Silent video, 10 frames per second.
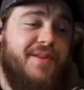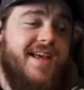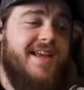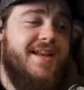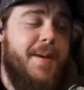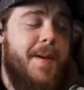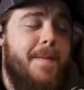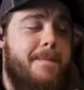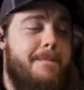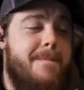played
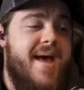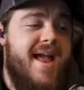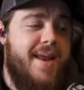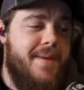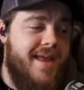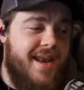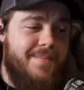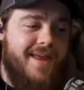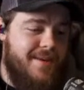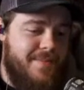
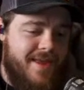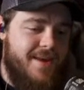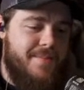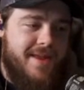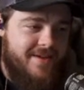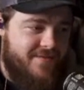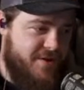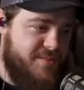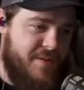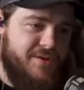many
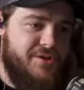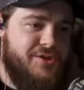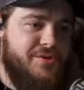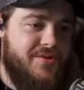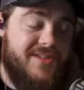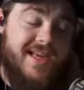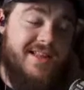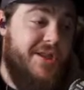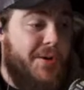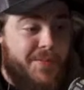first person shooters
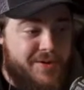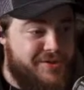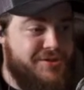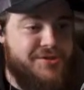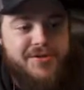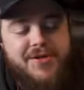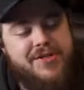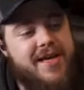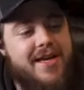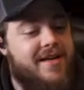and third person
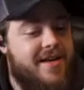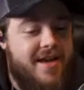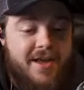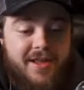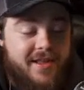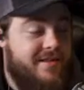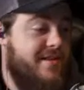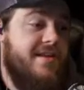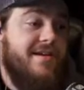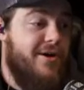shooters and
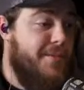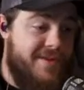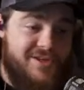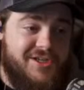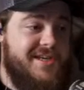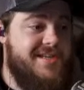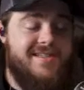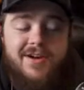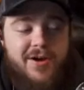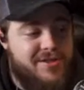
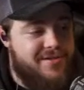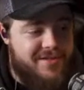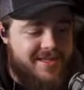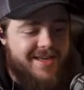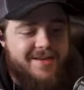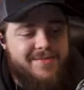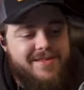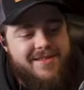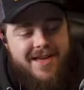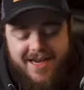RPGs and all sorts of
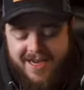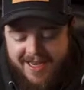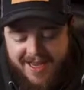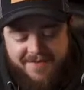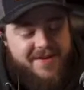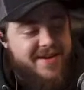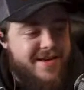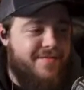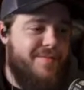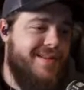games. I have
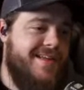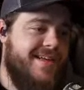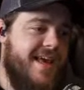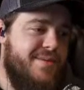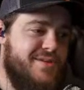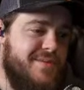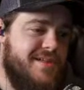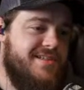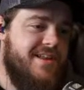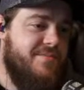never played a game as
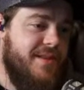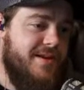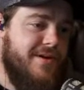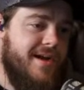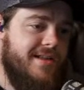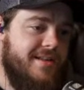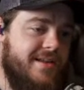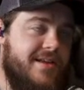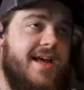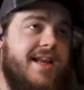much as I've played Rocket
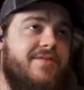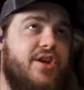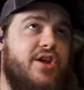League. Not even.